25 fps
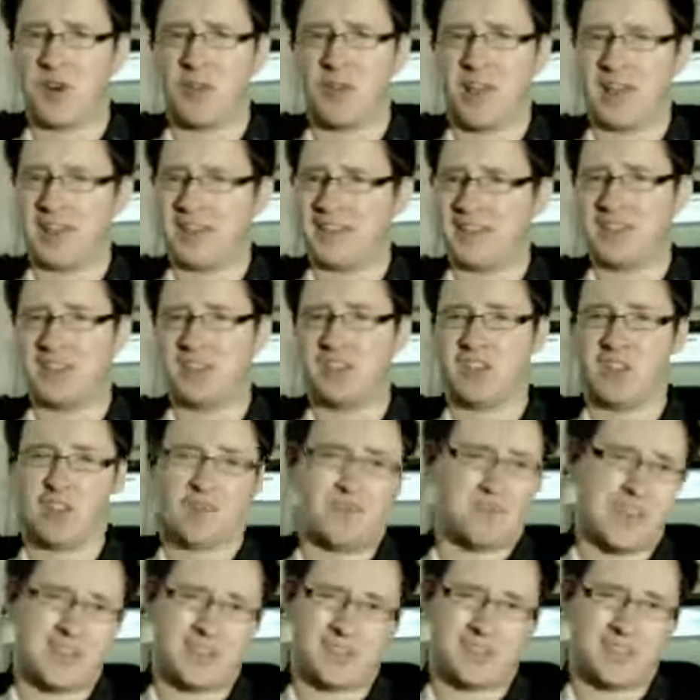I we going to call that a t
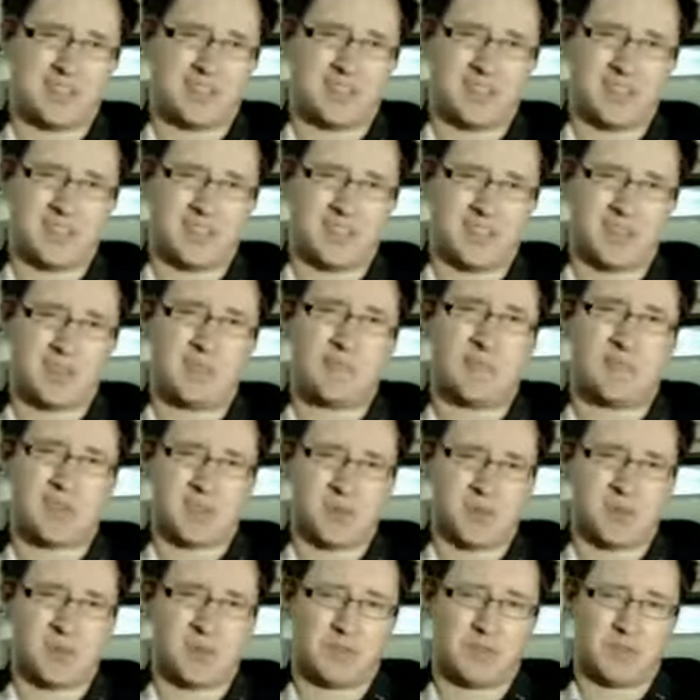shirt. That's not a t shirt,
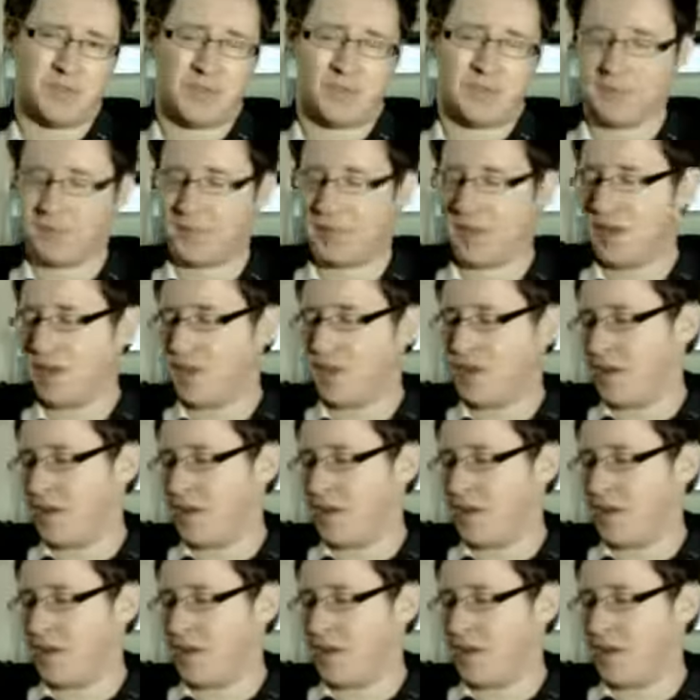that's a poster.